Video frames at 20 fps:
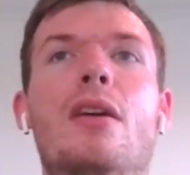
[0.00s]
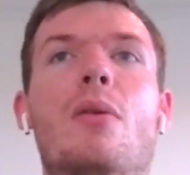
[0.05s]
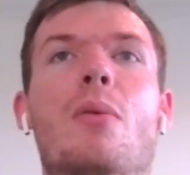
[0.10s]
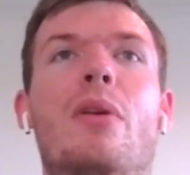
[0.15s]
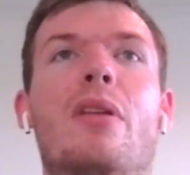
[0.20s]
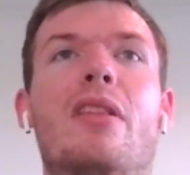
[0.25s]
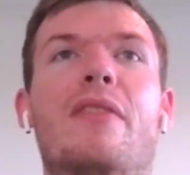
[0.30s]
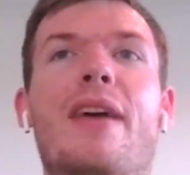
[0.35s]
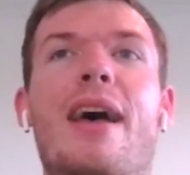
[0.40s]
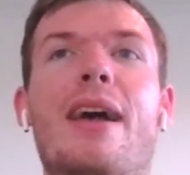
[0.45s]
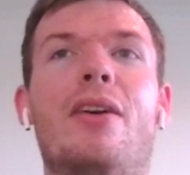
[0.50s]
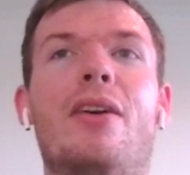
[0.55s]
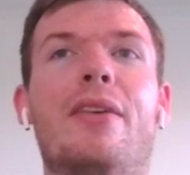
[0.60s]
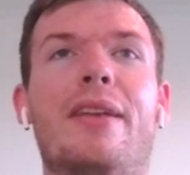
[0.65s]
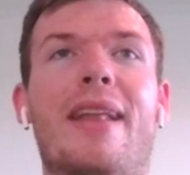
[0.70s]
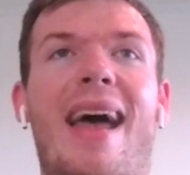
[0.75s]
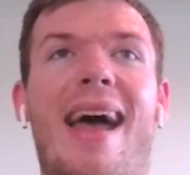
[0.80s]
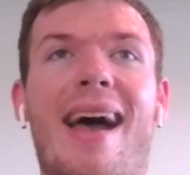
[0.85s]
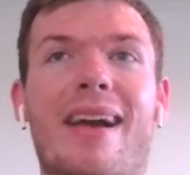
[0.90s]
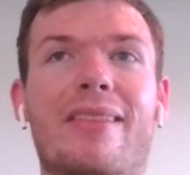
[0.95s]
Was
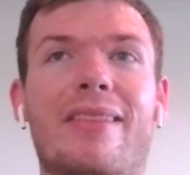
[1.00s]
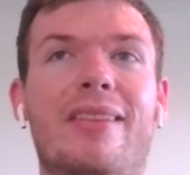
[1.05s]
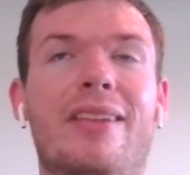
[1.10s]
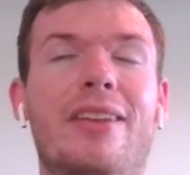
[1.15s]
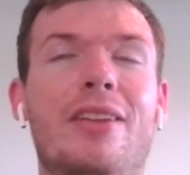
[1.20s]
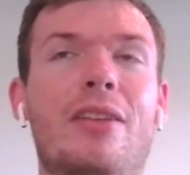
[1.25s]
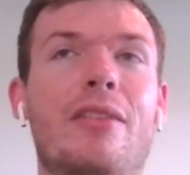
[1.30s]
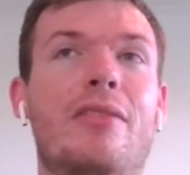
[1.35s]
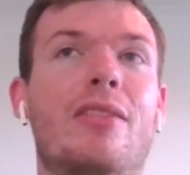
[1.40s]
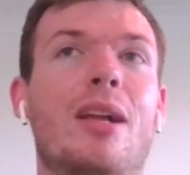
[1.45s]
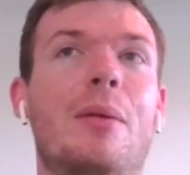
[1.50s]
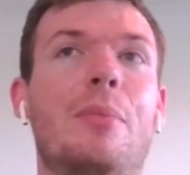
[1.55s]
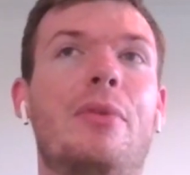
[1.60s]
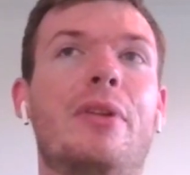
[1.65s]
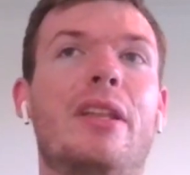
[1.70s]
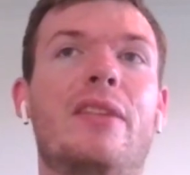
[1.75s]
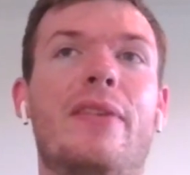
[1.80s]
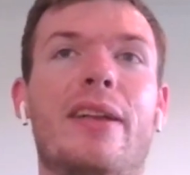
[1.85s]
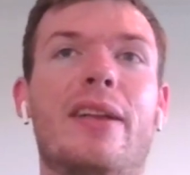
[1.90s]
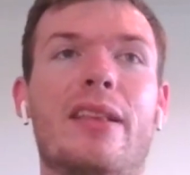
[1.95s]
on accident you
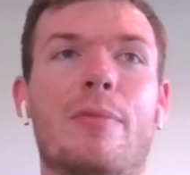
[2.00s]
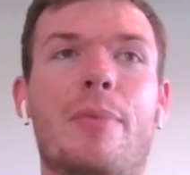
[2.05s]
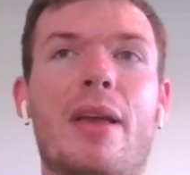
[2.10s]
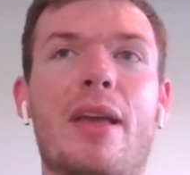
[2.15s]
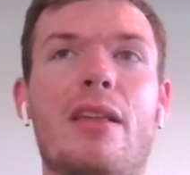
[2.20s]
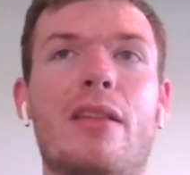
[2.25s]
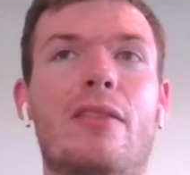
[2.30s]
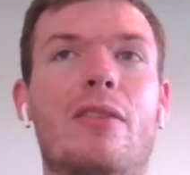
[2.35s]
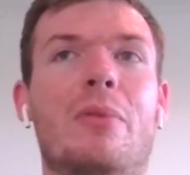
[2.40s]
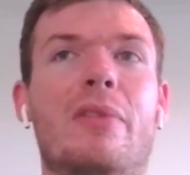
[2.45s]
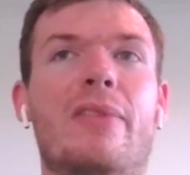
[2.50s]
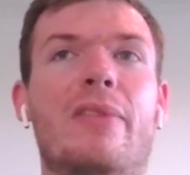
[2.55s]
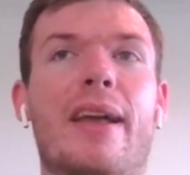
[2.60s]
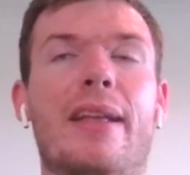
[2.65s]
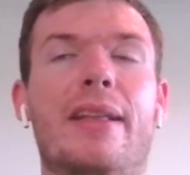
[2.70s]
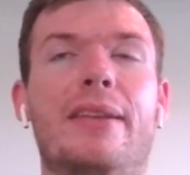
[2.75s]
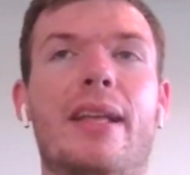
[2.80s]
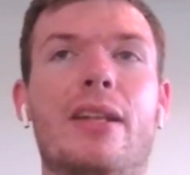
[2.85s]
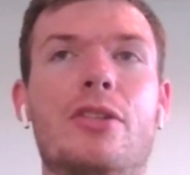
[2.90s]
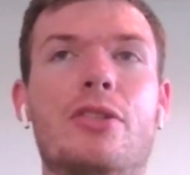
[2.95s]
stumbled into that space or was that
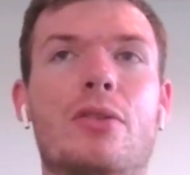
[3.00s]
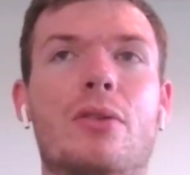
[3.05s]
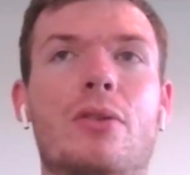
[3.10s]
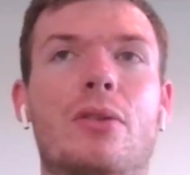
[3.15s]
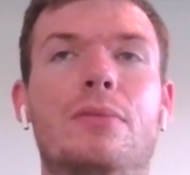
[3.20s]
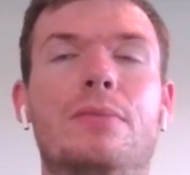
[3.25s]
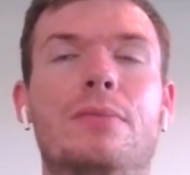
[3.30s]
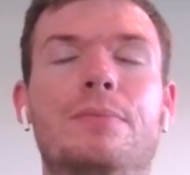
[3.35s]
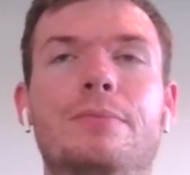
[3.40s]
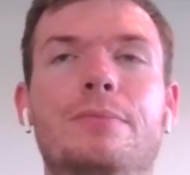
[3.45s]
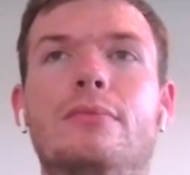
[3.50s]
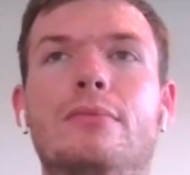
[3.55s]
intentional?